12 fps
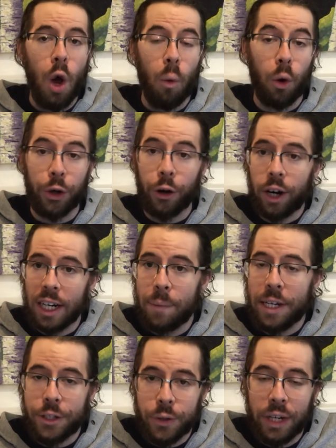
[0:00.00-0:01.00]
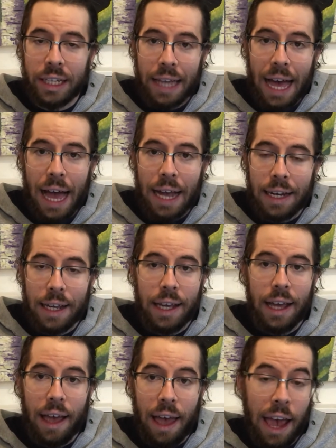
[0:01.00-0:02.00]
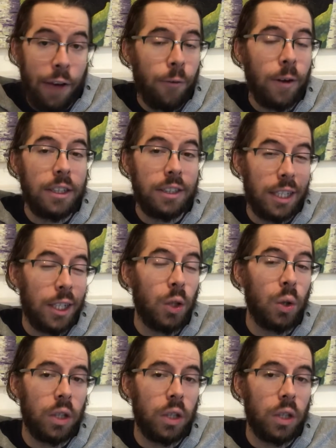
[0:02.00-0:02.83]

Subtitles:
Well, you're going to be doing that every single